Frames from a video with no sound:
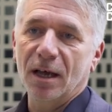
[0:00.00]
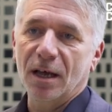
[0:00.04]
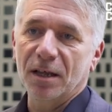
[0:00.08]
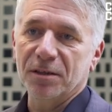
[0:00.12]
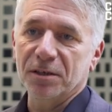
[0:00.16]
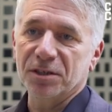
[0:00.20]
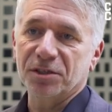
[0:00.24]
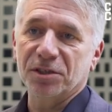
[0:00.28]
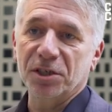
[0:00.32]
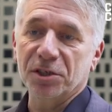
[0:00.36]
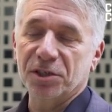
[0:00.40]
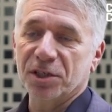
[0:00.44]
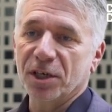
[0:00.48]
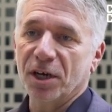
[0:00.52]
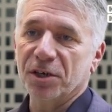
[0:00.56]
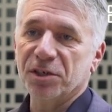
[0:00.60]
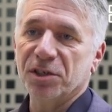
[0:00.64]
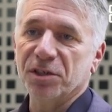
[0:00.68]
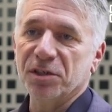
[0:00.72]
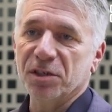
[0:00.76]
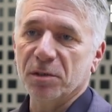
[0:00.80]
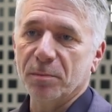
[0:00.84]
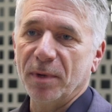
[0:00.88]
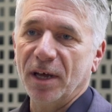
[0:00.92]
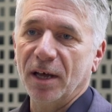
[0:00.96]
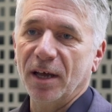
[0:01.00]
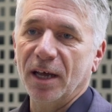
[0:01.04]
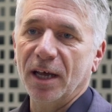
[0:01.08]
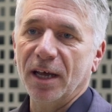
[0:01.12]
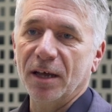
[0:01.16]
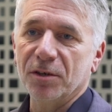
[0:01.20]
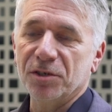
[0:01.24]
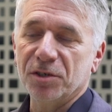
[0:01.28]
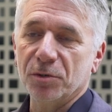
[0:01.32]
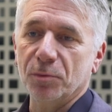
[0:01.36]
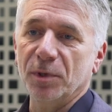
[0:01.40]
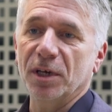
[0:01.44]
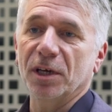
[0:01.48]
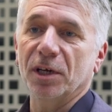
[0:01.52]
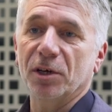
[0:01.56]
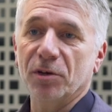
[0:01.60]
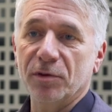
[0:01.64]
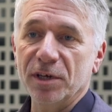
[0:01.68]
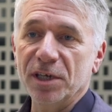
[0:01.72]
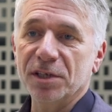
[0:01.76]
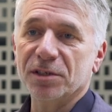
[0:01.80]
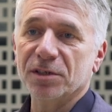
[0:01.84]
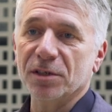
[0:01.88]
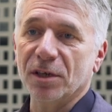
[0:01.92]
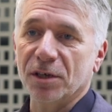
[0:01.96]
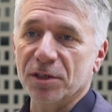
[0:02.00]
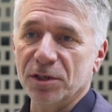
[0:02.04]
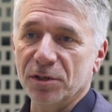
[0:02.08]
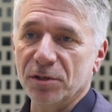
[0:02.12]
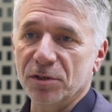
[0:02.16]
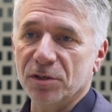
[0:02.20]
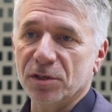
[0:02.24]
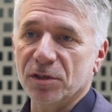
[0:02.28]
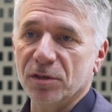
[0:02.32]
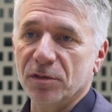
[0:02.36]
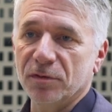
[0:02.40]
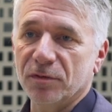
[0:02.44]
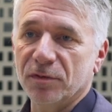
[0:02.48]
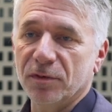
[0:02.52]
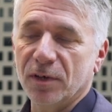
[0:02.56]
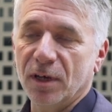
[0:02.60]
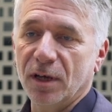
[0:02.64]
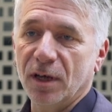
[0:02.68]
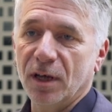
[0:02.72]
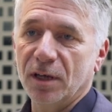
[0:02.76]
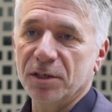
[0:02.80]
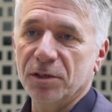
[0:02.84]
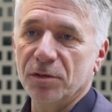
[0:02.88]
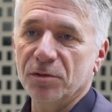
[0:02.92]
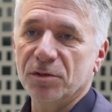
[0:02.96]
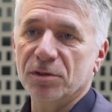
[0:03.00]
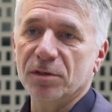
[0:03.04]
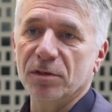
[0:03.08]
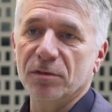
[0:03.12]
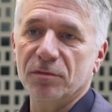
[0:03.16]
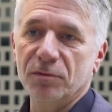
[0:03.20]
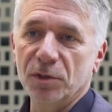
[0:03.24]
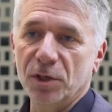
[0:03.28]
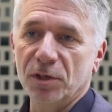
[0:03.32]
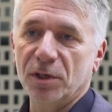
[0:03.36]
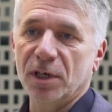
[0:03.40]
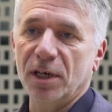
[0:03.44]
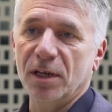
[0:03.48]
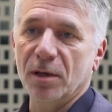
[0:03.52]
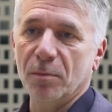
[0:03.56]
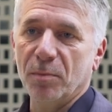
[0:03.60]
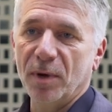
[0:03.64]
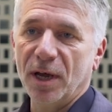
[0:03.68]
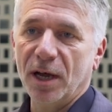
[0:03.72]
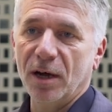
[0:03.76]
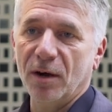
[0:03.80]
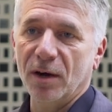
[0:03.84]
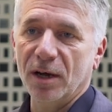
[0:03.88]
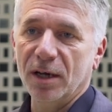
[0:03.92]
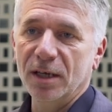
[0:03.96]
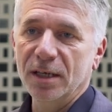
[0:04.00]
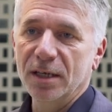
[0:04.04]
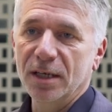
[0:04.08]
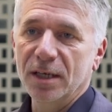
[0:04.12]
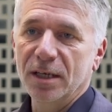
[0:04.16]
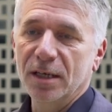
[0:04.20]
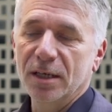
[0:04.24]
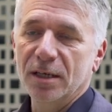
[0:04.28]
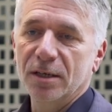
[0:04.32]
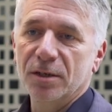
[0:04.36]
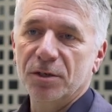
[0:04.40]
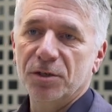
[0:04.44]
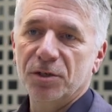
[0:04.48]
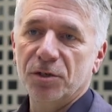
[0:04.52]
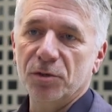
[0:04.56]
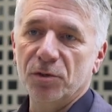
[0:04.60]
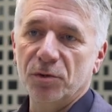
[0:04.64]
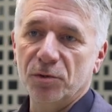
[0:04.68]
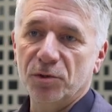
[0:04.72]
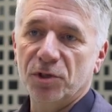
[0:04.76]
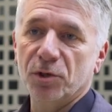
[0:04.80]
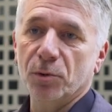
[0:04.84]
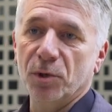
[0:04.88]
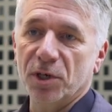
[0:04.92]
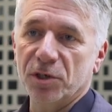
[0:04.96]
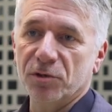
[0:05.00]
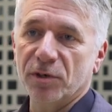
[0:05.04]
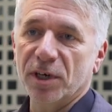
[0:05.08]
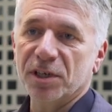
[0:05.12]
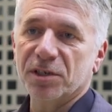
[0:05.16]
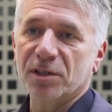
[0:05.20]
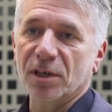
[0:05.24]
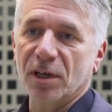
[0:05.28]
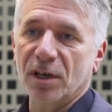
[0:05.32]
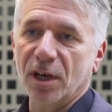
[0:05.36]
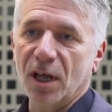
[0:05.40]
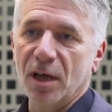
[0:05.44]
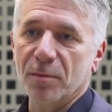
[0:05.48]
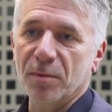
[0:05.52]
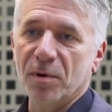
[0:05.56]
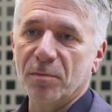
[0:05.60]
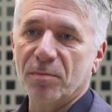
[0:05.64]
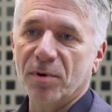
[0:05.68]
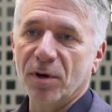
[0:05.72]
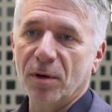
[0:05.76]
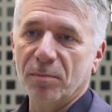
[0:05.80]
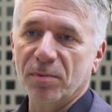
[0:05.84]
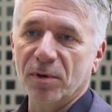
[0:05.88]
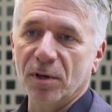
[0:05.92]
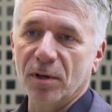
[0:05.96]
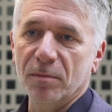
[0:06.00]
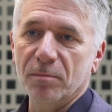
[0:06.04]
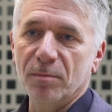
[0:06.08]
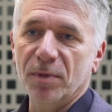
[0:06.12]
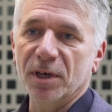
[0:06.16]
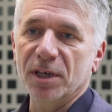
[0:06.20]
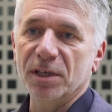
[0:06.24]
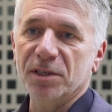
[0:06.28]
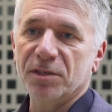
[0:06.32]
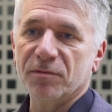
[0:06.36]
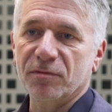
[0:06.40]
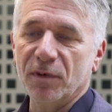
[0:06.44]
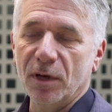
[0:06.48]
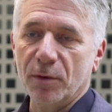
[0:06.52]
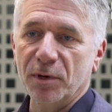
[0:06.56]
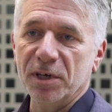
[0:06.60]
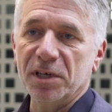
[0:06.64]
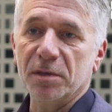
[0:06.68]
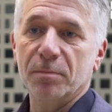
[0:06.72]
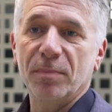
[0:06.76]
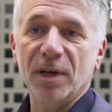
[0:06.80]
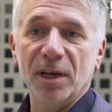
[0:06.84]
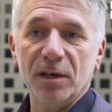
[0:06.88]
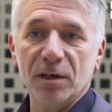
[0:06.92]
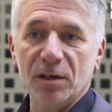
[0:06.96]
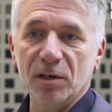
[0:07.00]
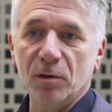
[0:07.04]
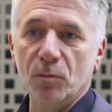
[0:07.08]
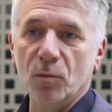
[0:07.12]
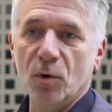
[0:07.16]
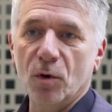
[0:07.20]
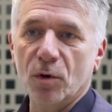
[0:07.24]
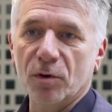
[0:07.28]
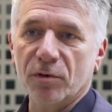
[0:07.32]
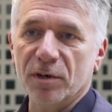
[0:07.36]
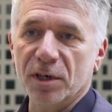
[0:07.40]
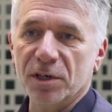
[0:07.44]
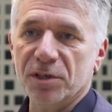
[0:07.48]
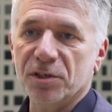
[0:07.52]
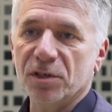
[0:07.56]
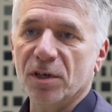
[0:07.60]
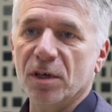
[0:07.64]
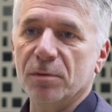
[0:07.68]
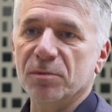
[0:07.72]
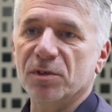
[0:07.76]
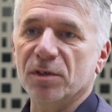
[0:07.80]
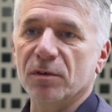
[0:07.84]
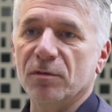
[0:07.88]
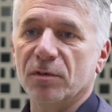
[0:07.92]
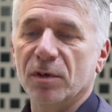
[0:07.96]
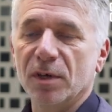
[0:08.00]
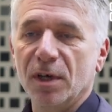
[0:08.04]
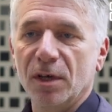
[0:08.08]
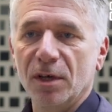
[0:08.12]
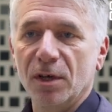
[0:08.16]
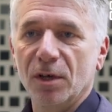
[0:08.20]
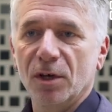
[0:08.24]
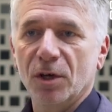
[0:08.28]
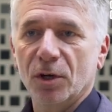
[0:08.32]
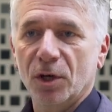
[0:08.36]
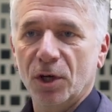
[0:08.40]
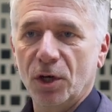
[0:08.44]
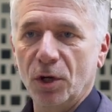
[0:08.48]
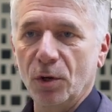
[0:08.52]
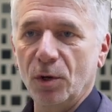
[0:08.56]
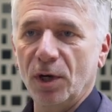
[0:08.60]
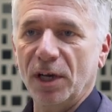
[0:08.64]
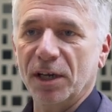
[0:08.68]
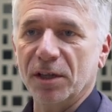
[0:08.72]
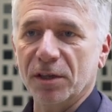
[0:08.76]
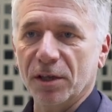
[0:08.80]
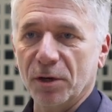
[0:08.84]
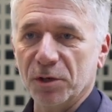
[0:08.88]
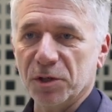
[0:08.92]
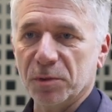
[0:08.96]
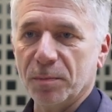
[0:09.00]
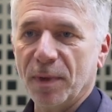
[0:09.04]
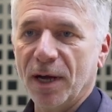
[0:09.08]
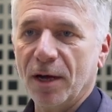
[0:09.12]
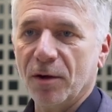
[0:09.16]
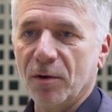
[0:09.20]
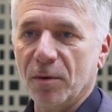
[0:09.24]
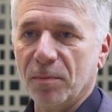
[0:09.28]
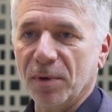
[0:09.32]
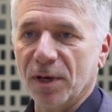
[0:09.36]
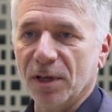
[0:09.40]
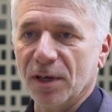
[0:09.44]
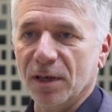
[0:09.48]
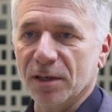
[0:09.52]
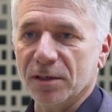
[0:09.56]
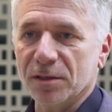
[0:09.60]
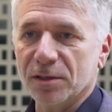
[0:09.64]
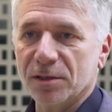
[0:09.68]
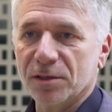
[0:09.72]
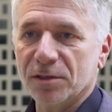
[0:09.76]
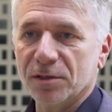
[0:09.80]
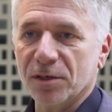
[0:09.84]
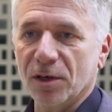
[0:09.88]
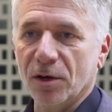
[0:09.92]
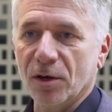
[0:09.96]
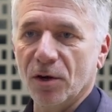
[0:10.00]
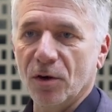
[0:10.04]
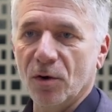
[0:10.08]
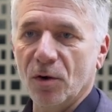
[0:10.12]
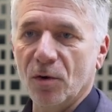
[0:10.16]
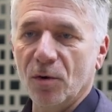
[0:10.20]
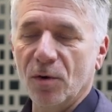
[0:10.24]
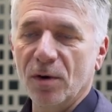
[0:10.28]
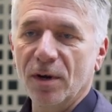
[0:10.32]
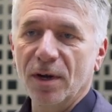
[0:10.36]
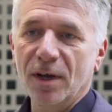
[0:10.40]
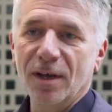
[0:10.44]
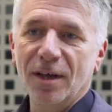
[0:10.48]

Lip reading: there's discussions about how to increase our use of nuclear power to address the climate problem, but it's very dependent on water in terms of cooling those power plants. So